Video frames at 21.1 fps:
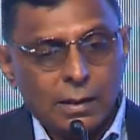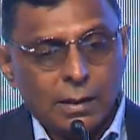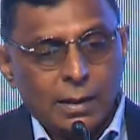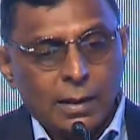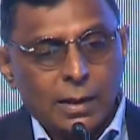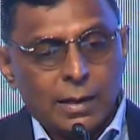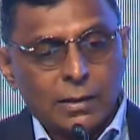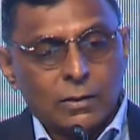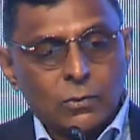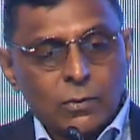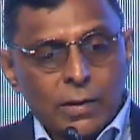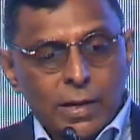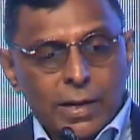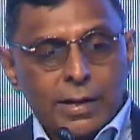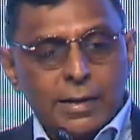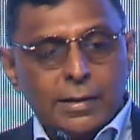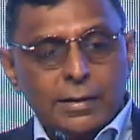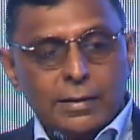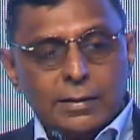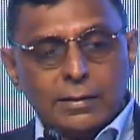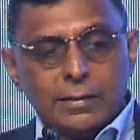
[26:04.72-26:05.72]
And
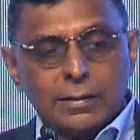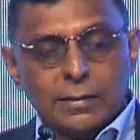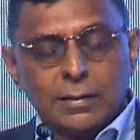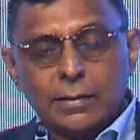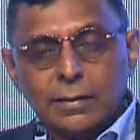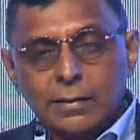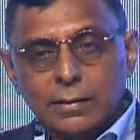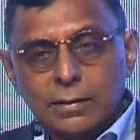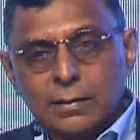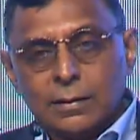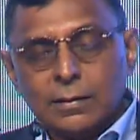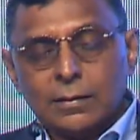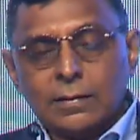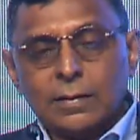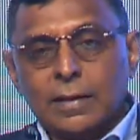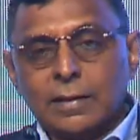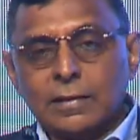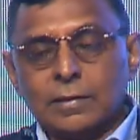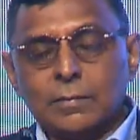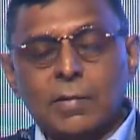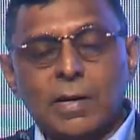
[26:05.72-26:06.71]
today,
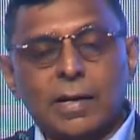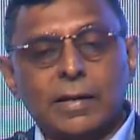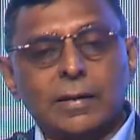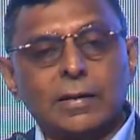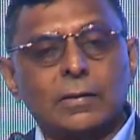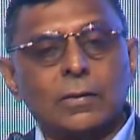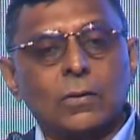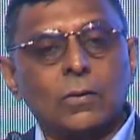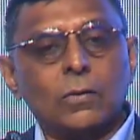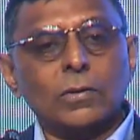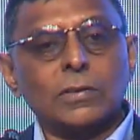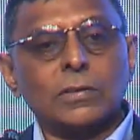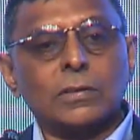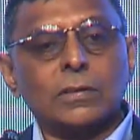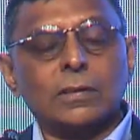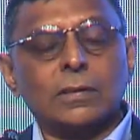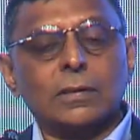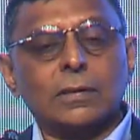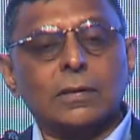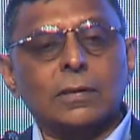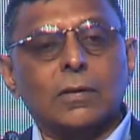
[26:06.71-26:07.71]
as the market closed
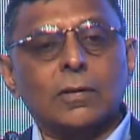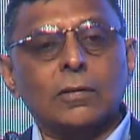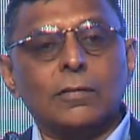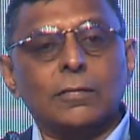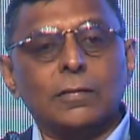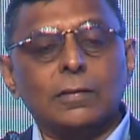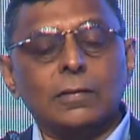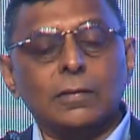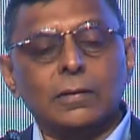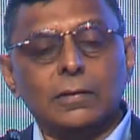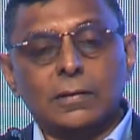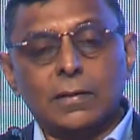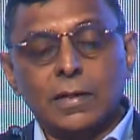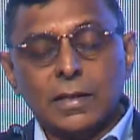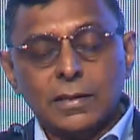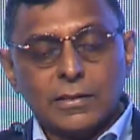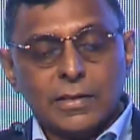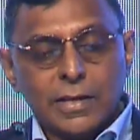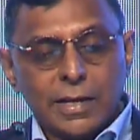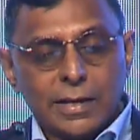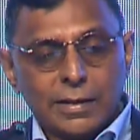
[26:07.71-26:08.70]
on
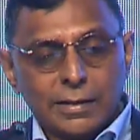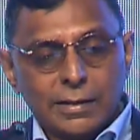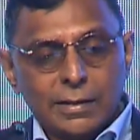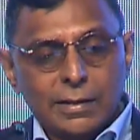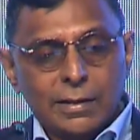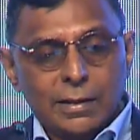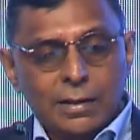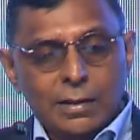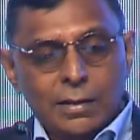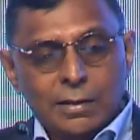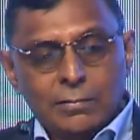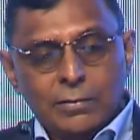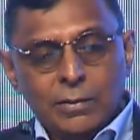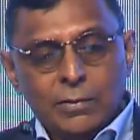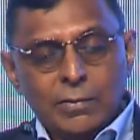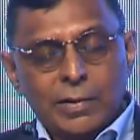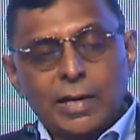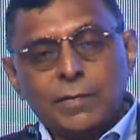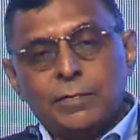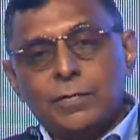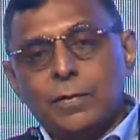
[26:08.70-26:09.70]
Thursday, we
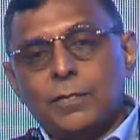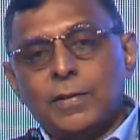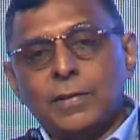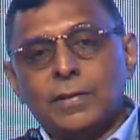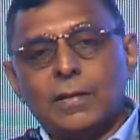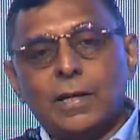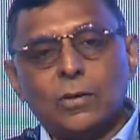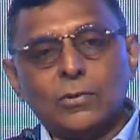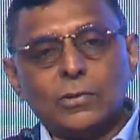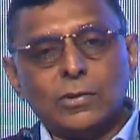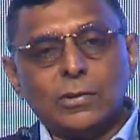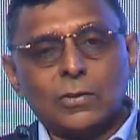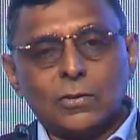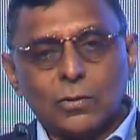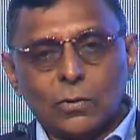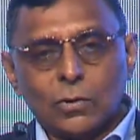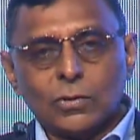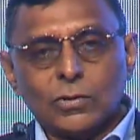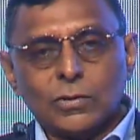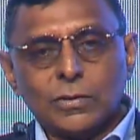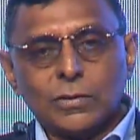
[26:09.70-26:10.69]
were at 50,000
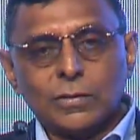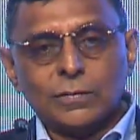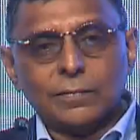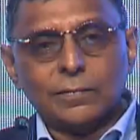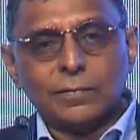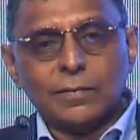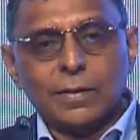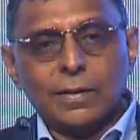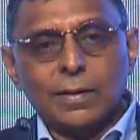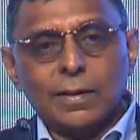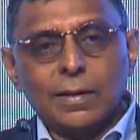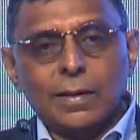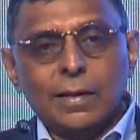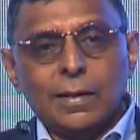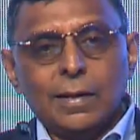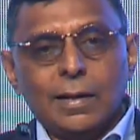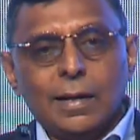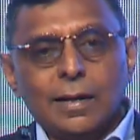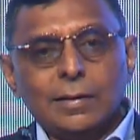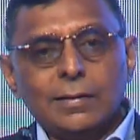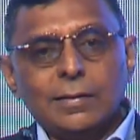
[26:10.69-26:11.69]
crores.
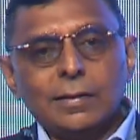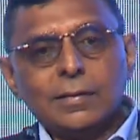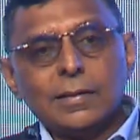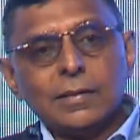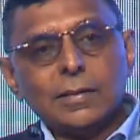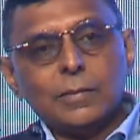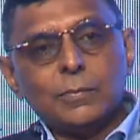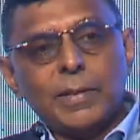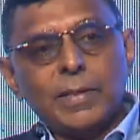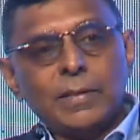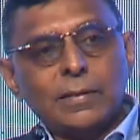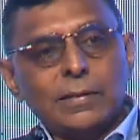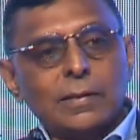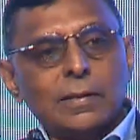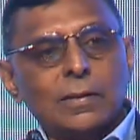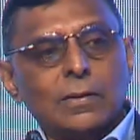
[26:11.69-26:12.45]
And this has been the